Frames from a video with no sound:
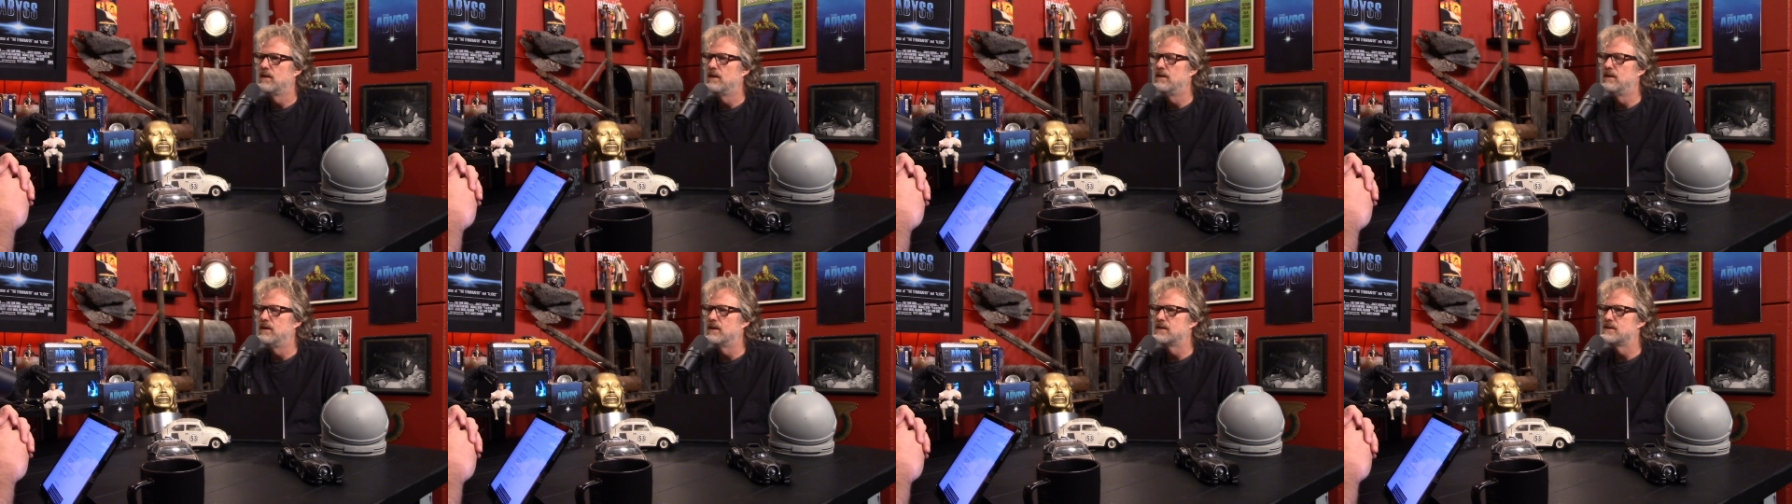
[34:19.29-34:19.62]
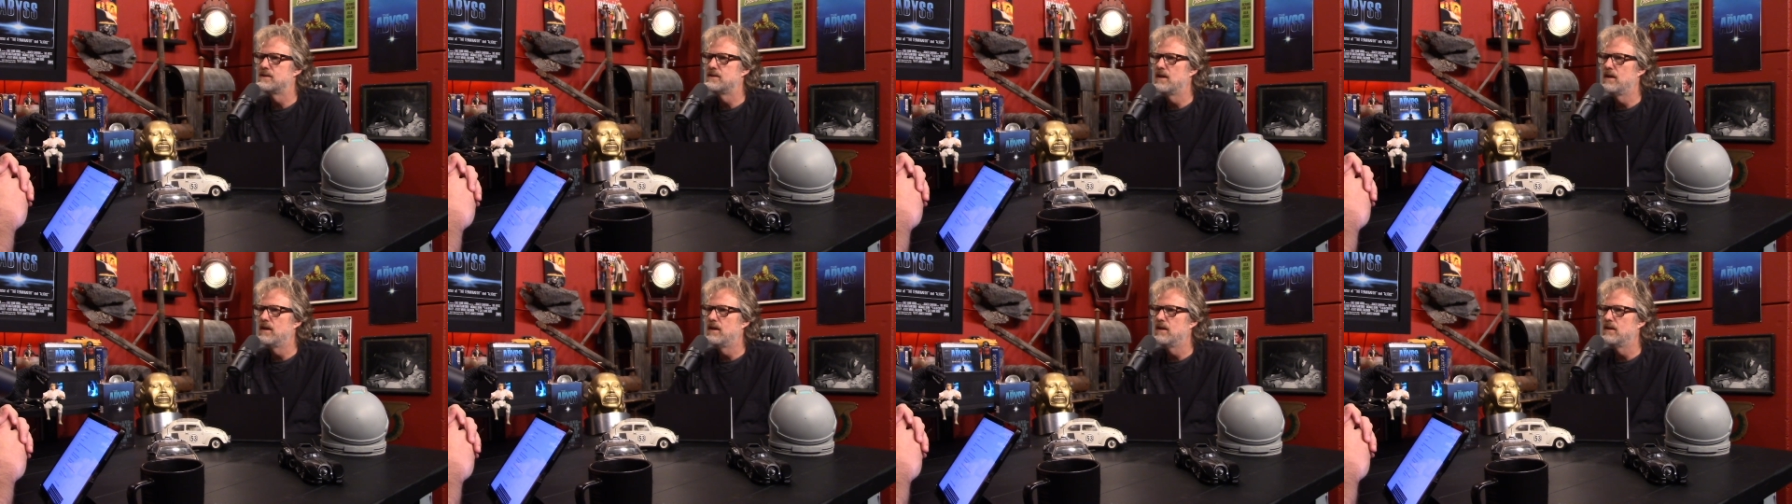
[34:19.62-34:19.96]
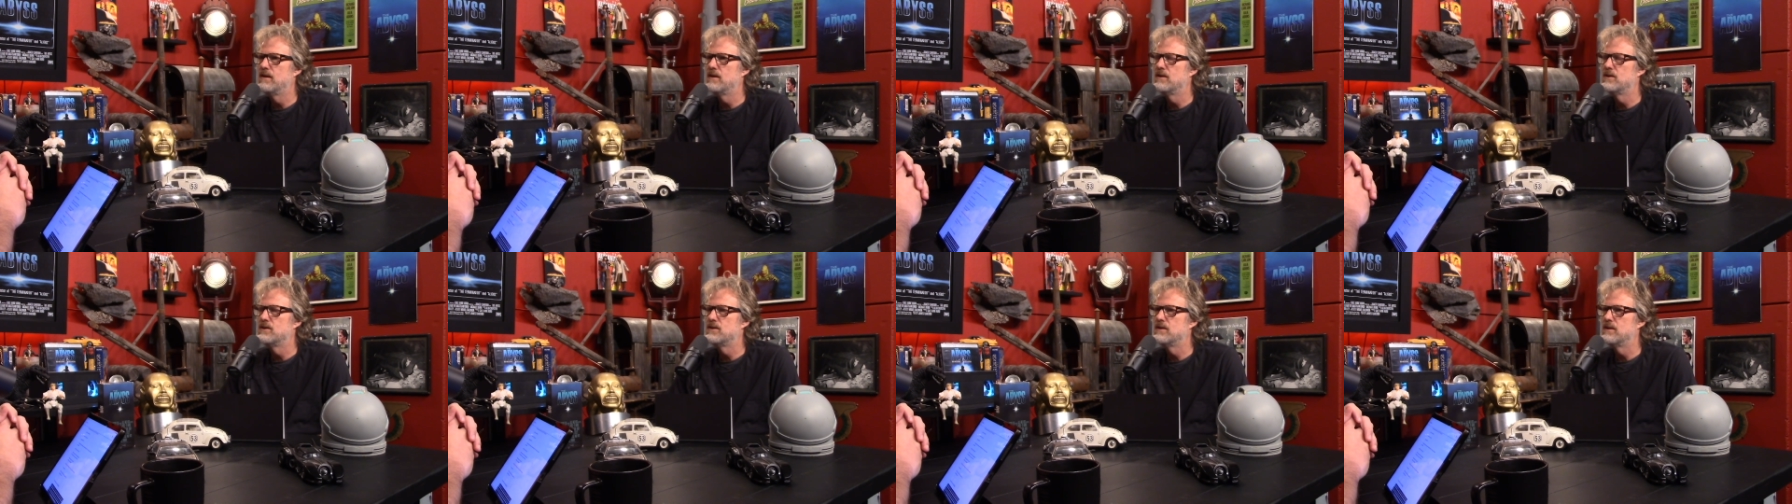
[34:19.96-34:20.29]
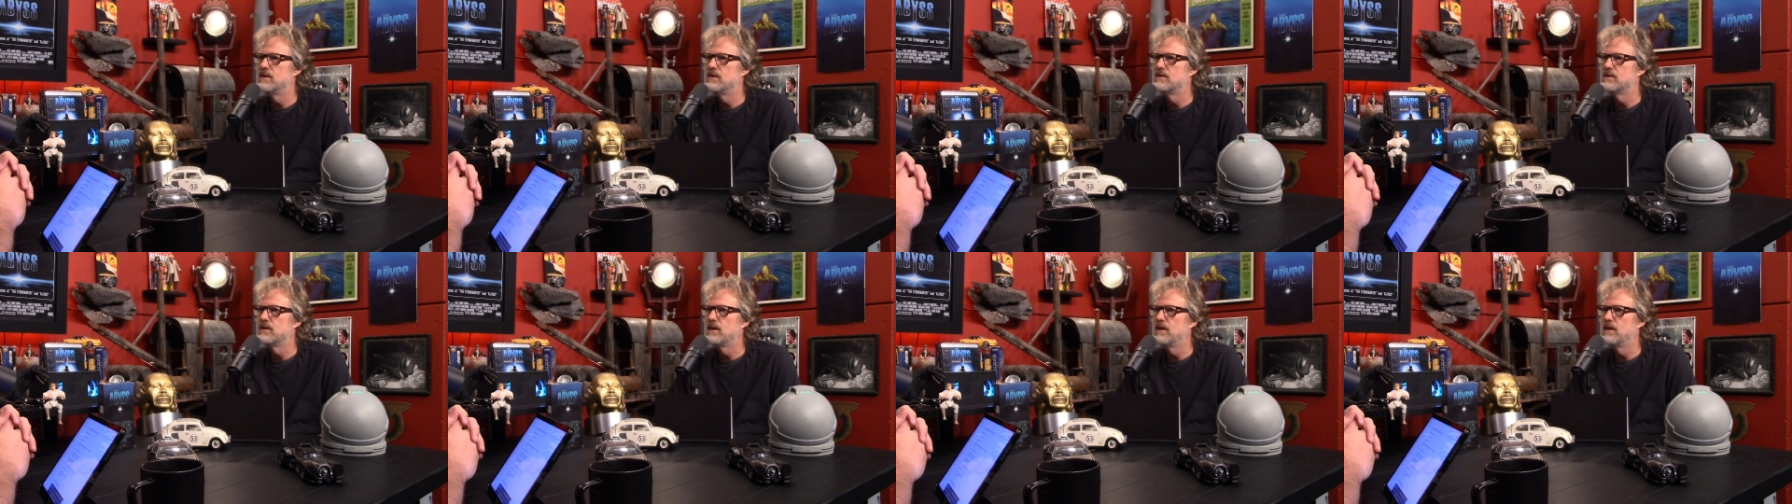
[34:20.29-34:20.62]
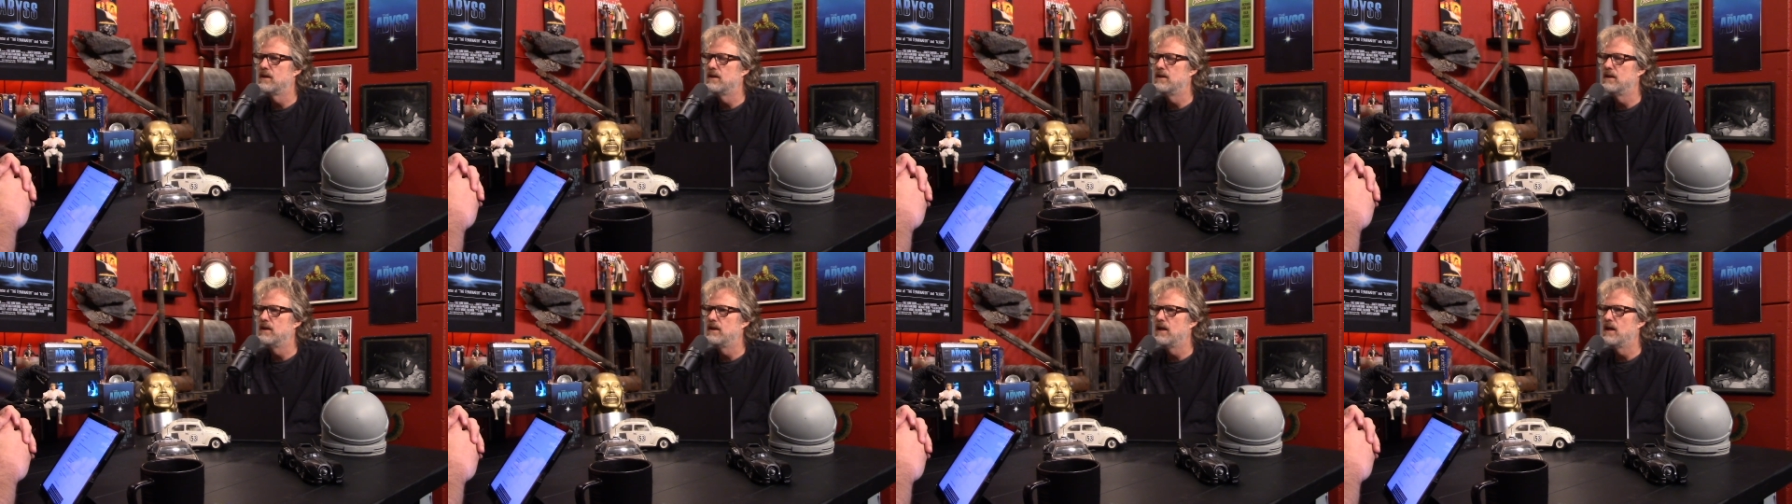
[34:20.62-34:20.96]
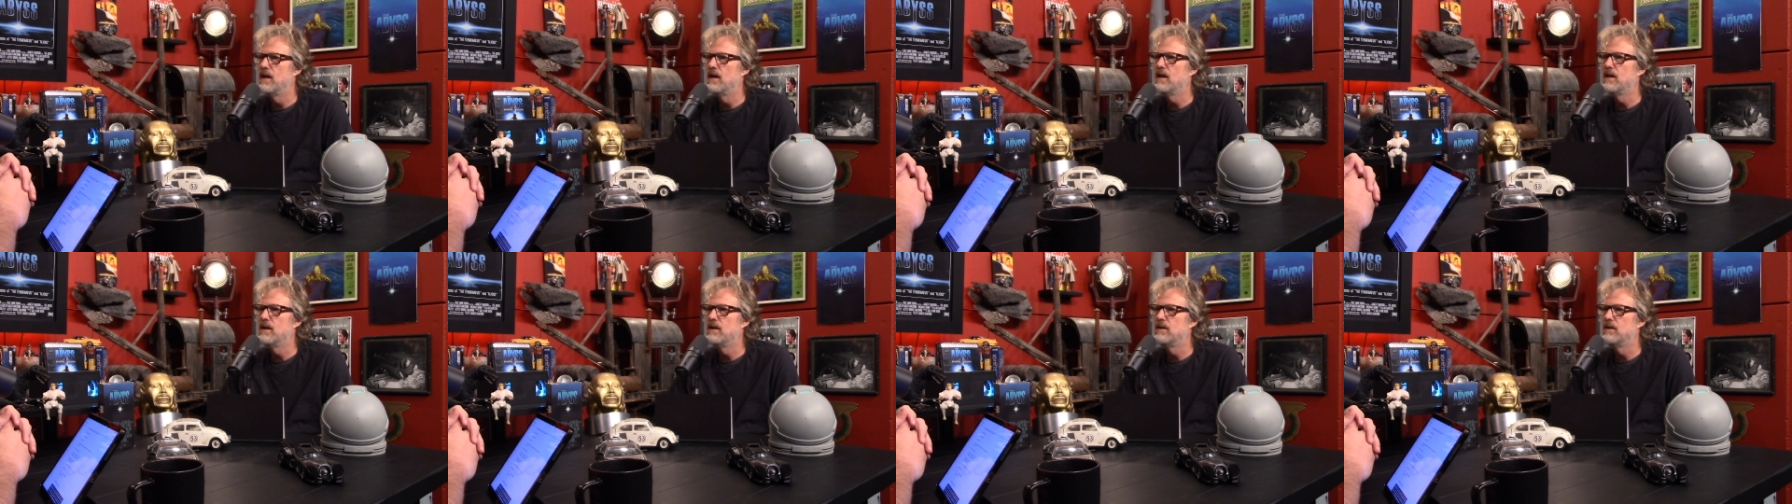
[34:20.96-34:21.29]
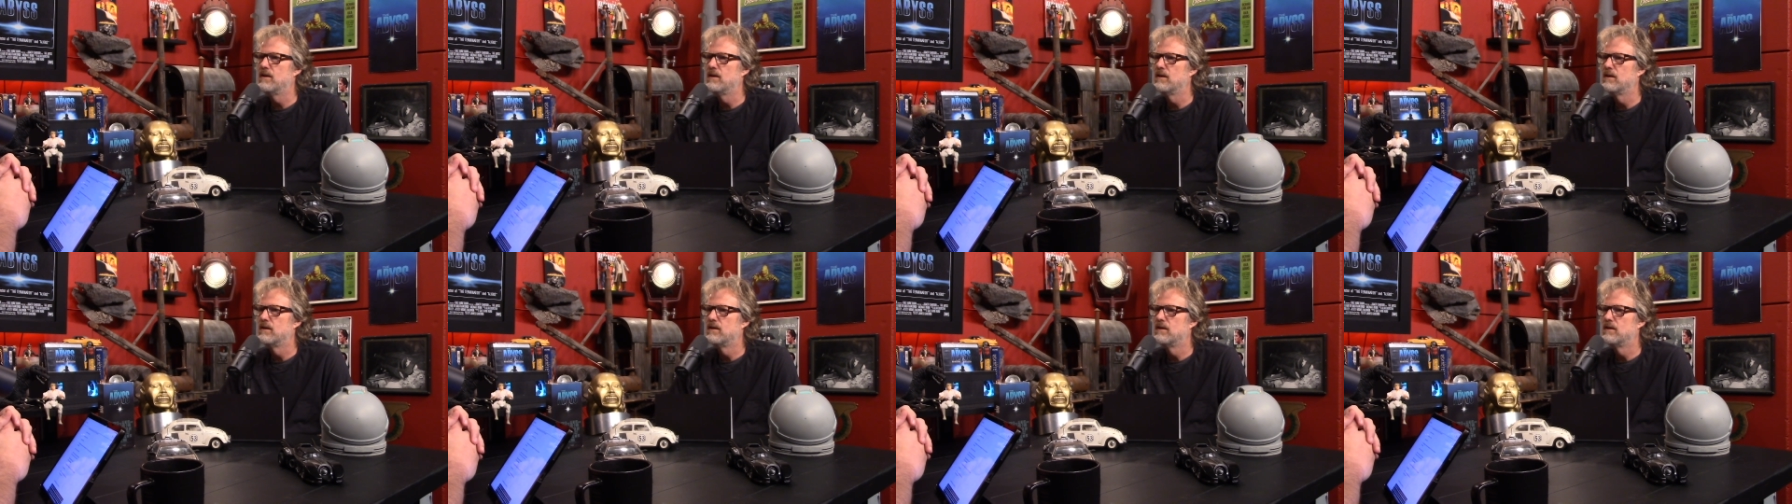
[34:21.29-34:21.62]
extended edition is that in the end,